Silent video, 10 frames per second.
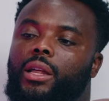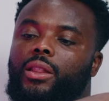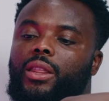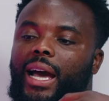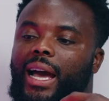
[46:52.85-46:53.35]

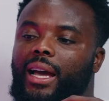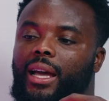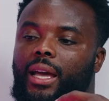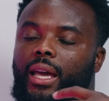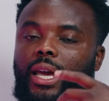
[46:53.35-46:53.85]
that
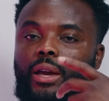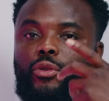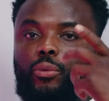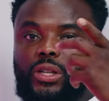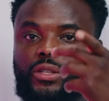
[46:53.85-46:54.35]
if it
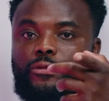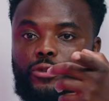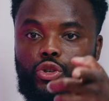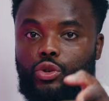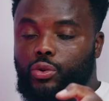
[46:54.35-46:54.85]
wasn't for
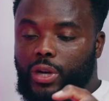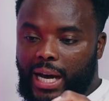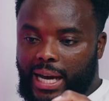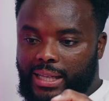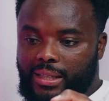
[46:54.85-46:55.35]
you
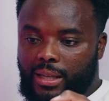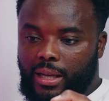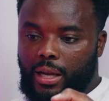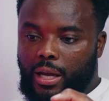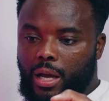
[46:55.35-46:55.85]
guys,
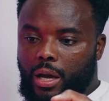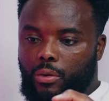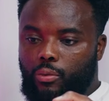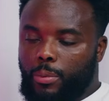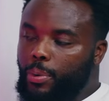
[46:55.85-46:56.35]

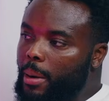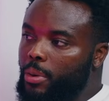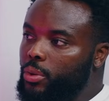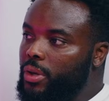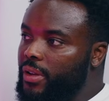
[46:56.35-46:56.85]
we probably
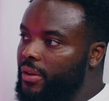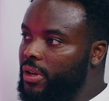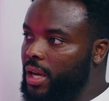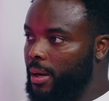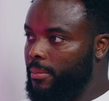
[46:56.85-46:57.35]
would have
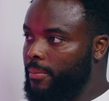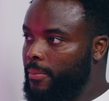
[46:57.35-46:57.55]
given up.